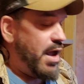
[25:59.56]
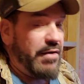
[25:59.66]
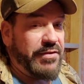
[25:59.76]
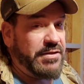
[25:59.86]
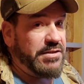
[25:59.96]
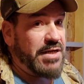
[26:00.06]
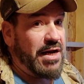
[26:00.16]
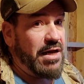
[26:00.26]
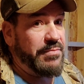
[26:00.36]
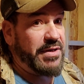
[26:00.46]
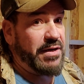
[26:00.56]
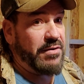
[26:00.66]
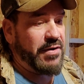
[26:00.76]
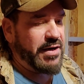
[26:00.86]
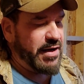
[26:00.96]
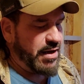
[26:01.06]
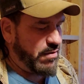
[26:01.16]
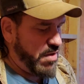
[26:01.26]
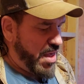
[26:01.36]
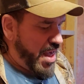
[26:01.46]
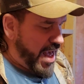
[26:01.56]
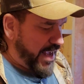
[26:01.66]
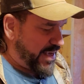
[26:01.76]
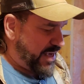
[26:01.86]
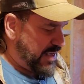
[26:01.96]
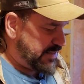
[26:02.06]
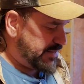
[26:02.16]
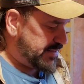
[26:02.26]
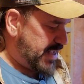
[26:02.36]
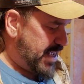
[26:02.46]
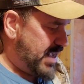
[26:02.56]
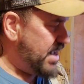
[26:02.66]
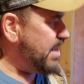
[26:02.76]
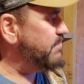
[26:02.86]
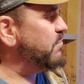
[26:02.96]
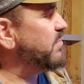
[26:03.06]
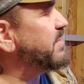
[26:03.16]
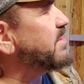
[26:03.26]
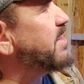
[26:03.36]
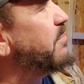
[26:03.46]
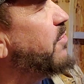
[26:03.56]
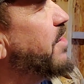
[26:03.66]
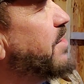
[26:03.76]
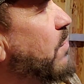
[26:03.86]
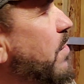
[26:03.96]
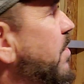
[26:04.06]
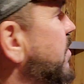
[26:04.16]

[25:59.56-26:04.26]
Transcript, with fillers: everything's just kind of up in the air right now. I can say, even with this temporary door,